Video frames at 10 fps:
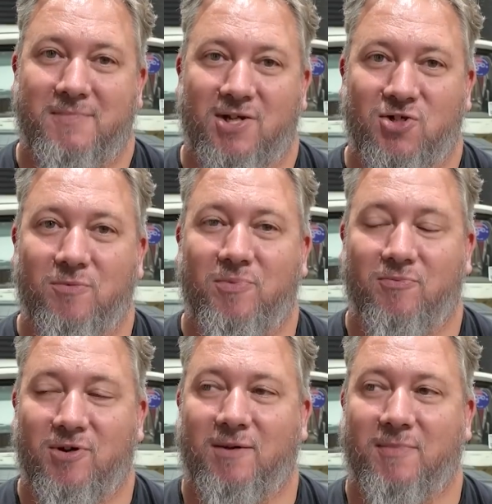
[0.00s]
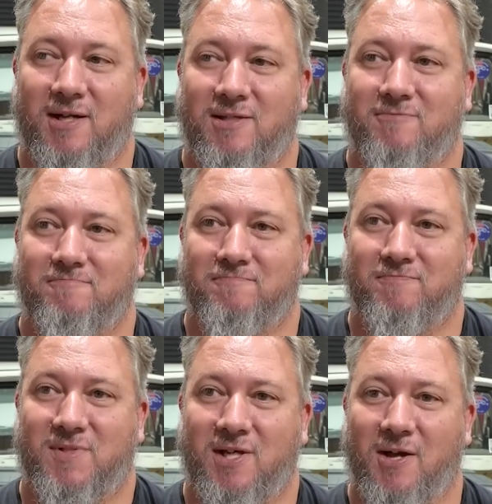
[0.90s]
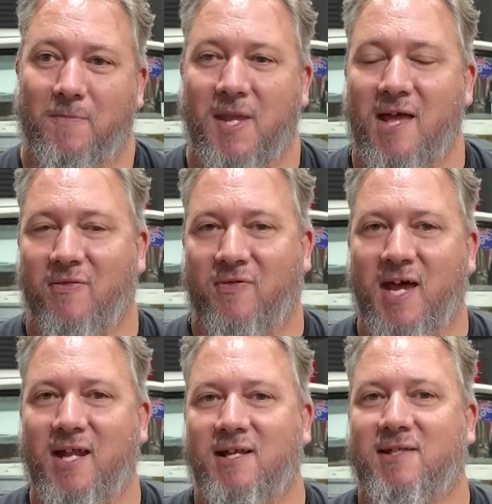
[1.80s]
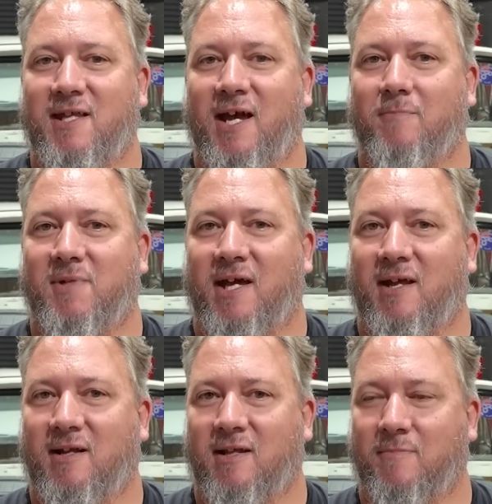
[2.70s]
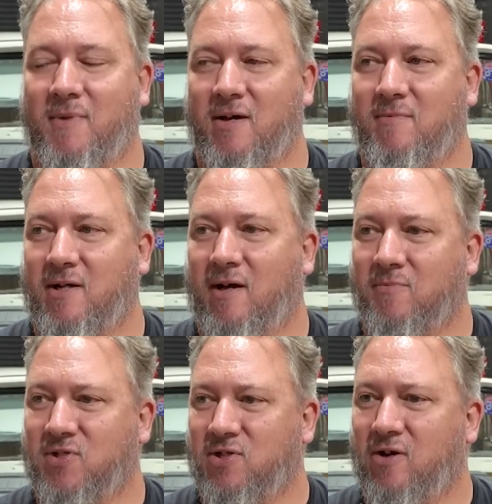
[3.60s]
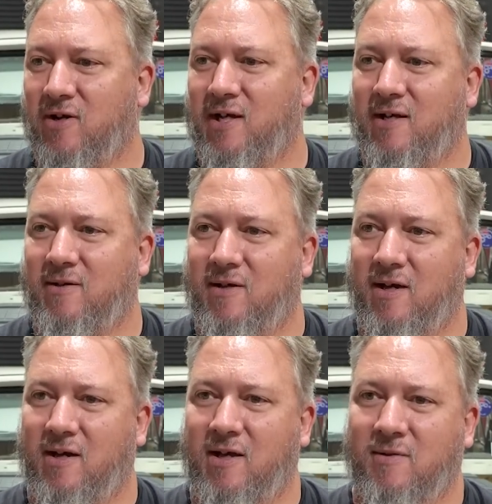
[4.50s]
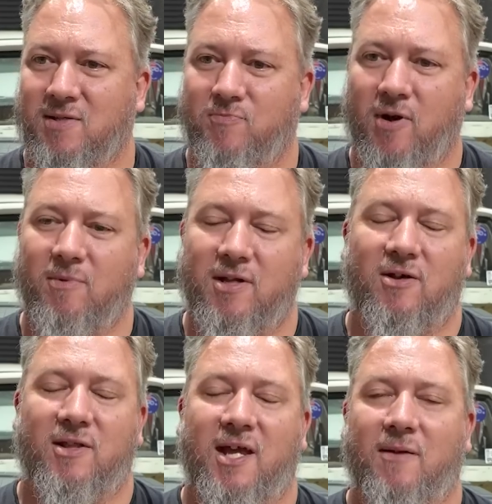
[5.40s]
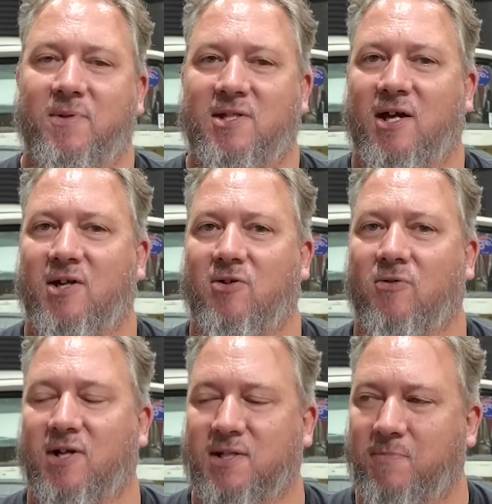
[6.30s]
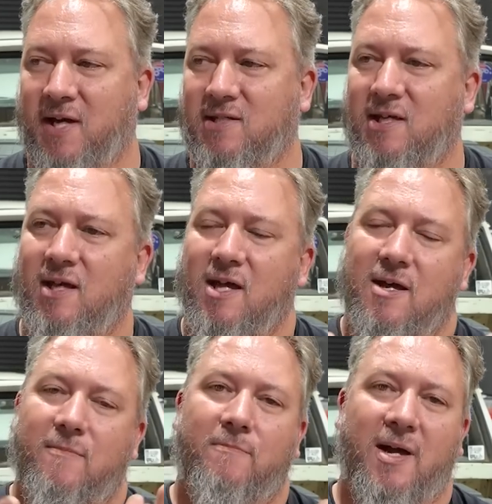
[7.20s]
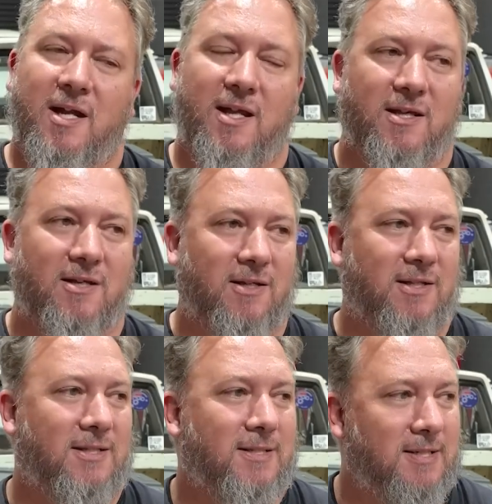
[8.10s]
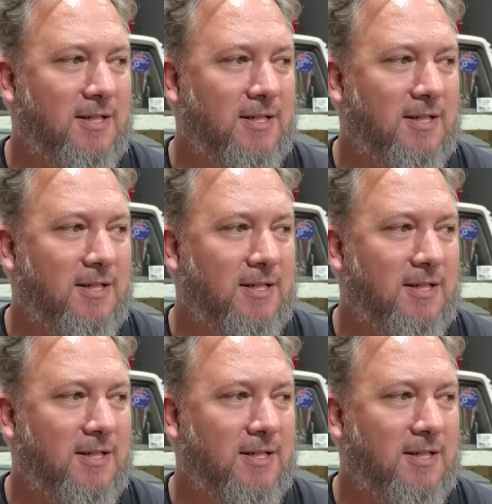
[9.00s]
it should be pretty amazing. So that is the update at the moment. I'm sorry, it's probably not the episode you were expecting, mainly because,